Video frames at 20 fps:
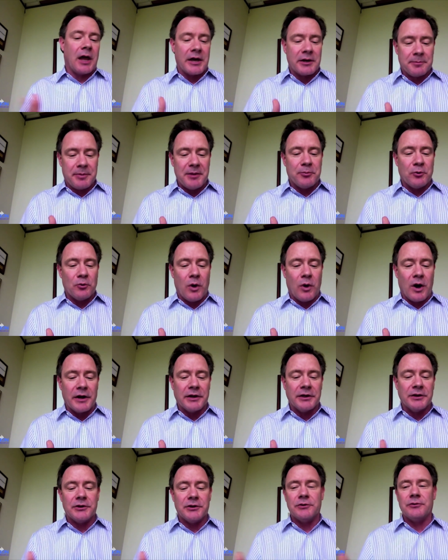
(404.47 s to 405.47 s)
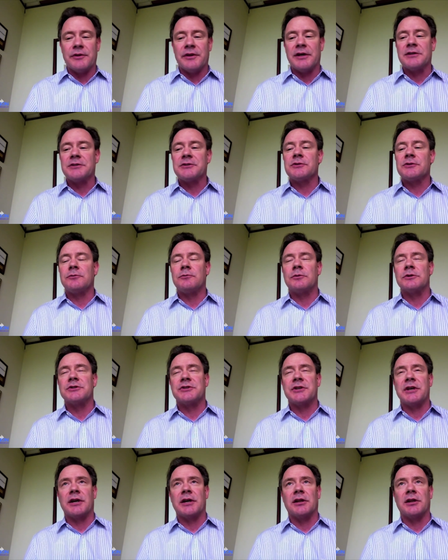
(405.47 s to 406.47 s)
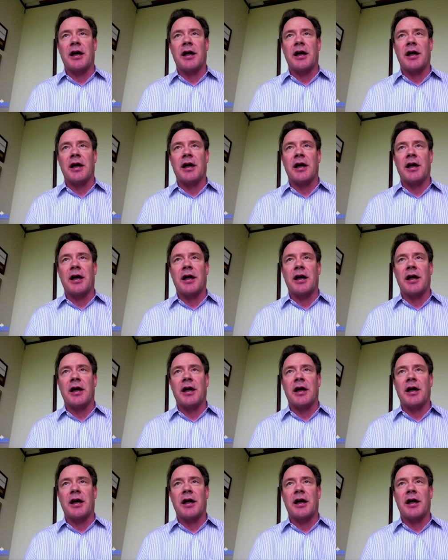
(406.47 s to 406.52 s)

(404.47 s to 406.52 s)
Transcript: we're seeing a lot of people wanting to do this.